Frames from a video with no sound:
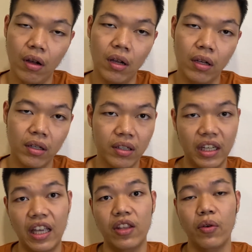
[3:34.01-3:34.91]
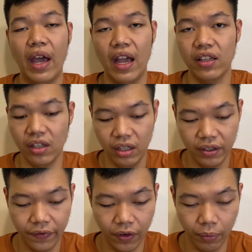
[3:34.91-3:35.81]
Schedule H is
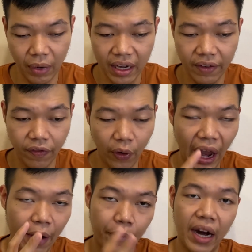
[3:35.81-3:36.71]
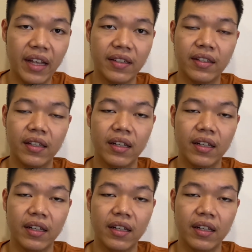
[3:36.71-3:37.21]
mainly for high rise,